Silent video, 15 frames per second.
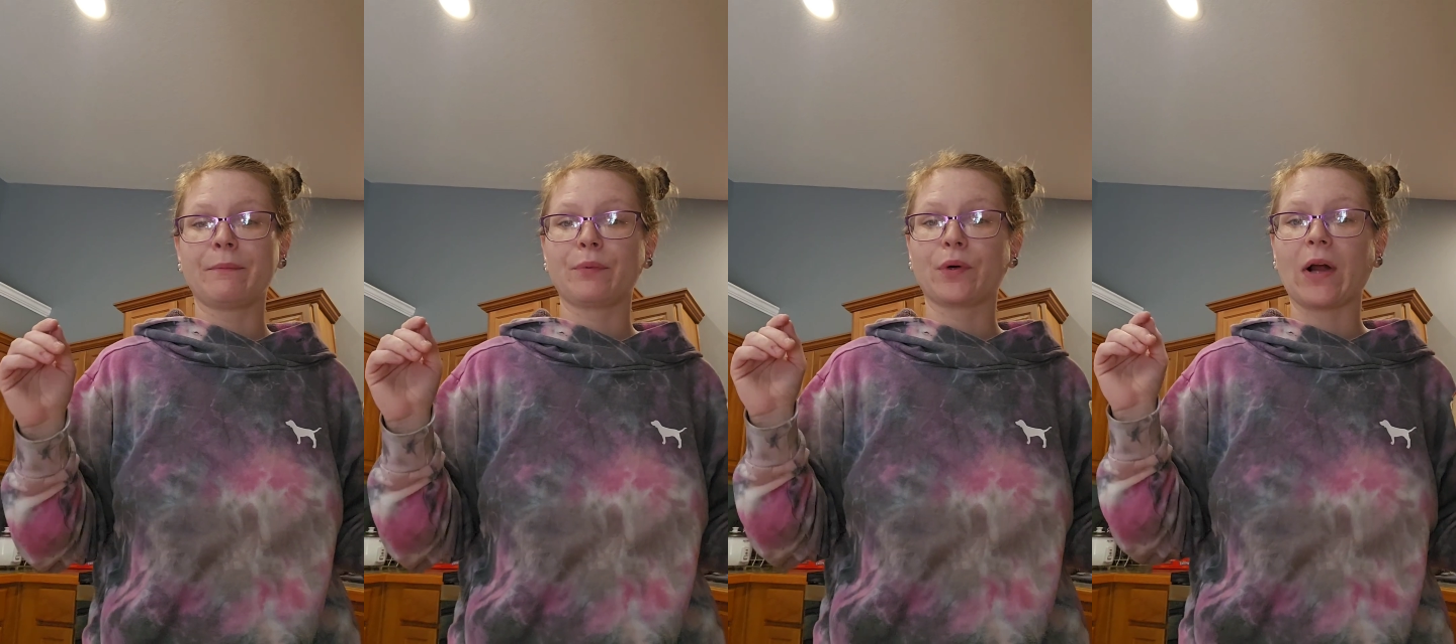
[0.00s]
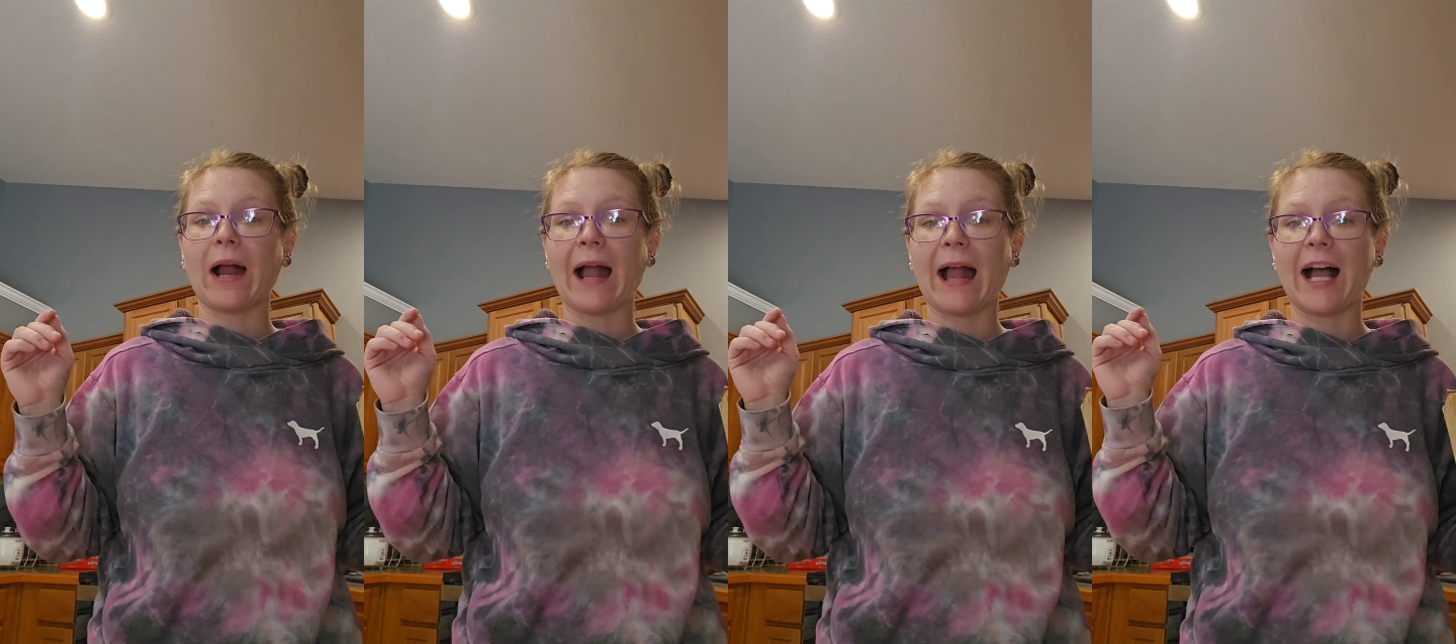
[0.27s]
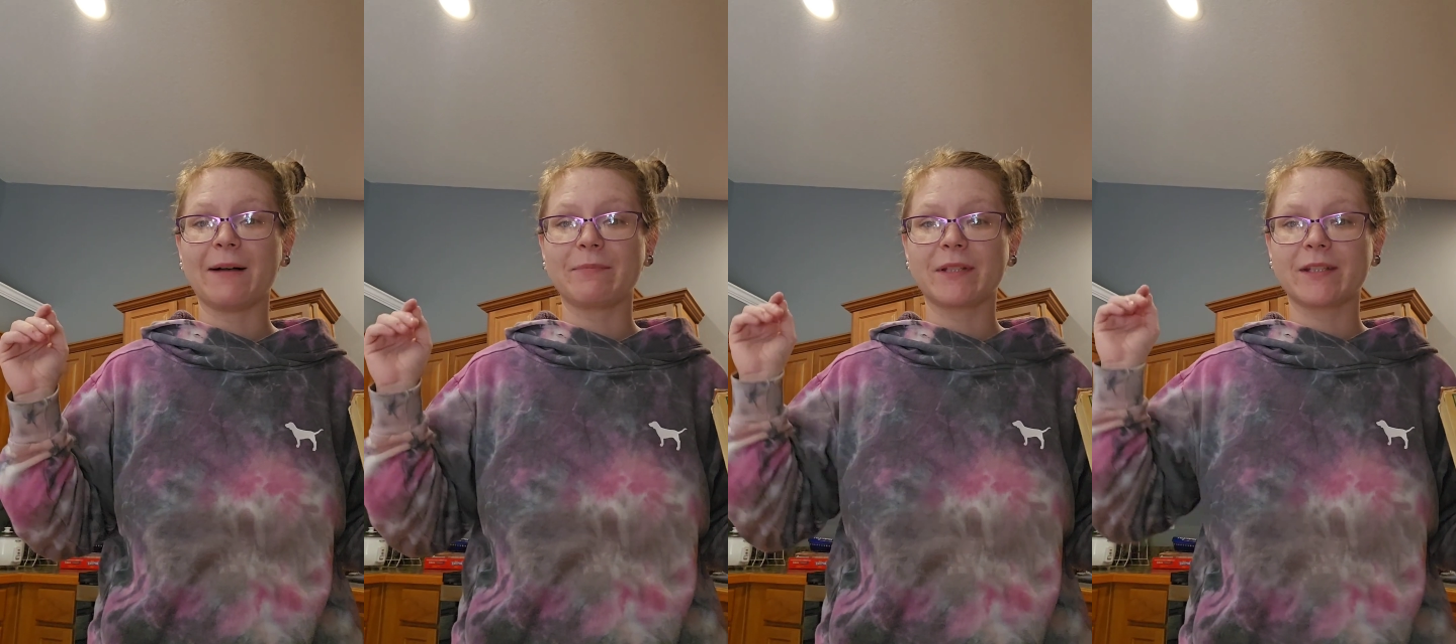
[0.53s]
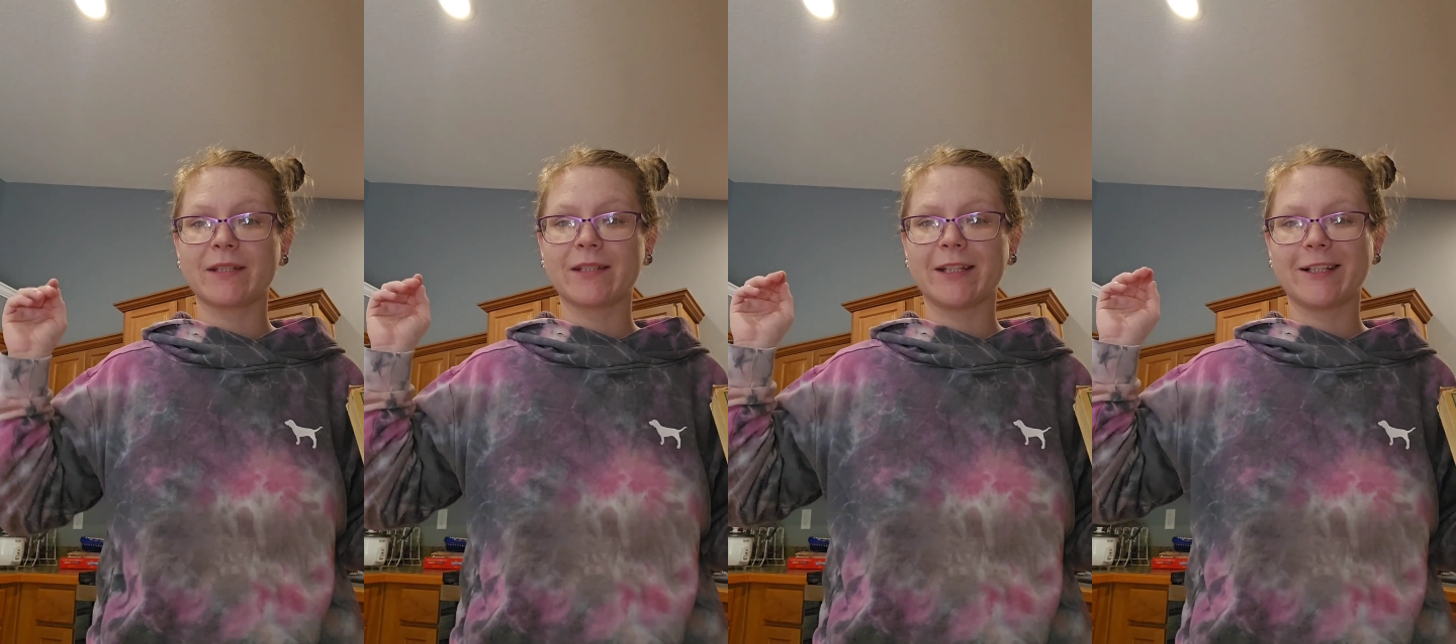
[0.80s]

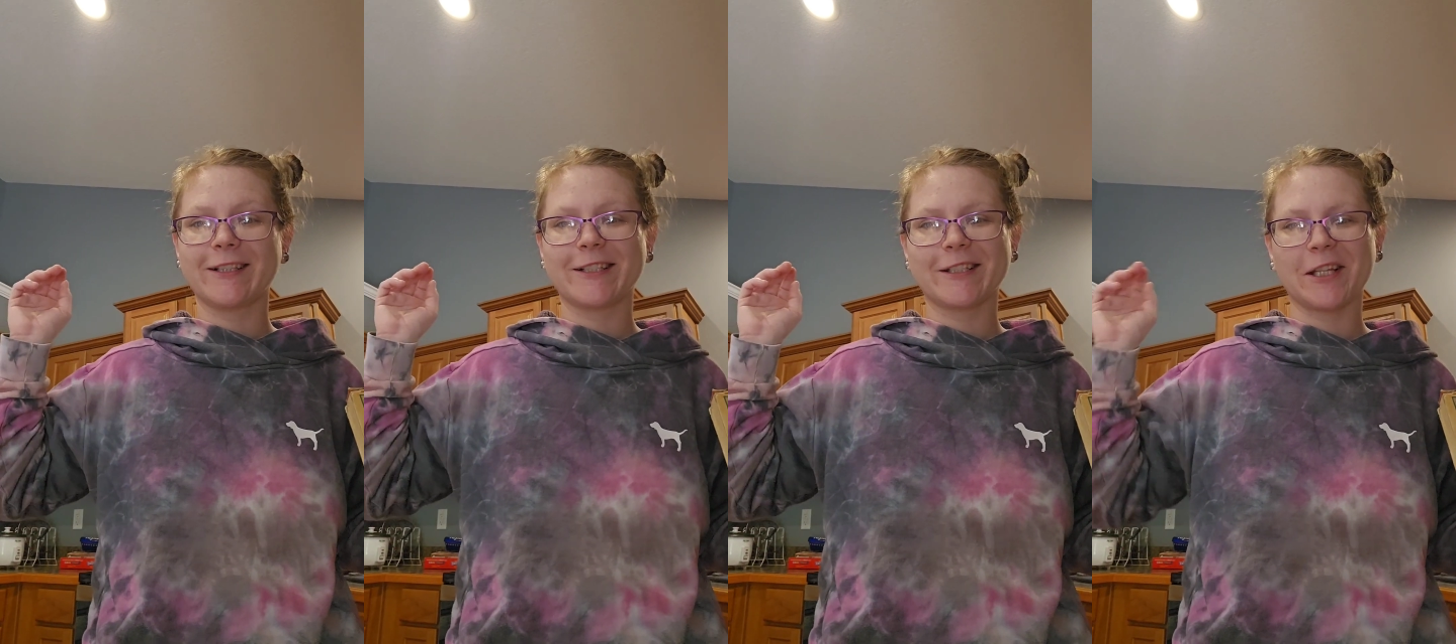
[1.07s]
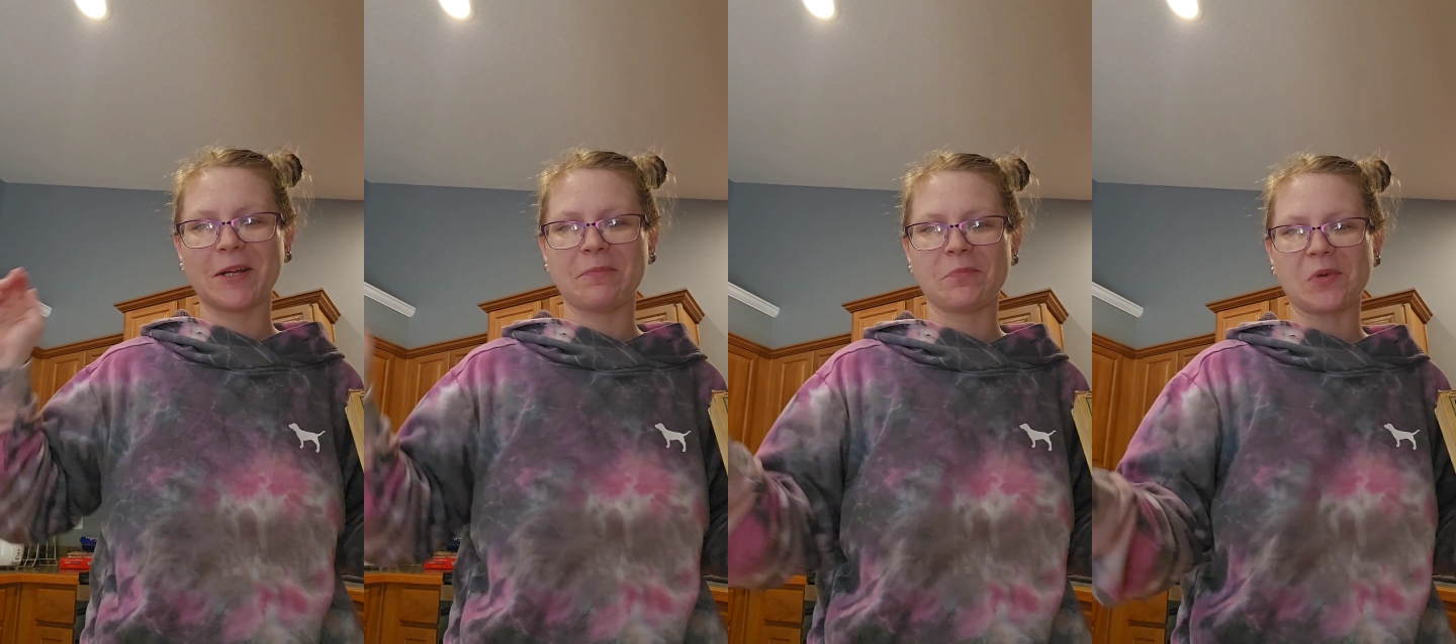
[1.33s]
perhaps some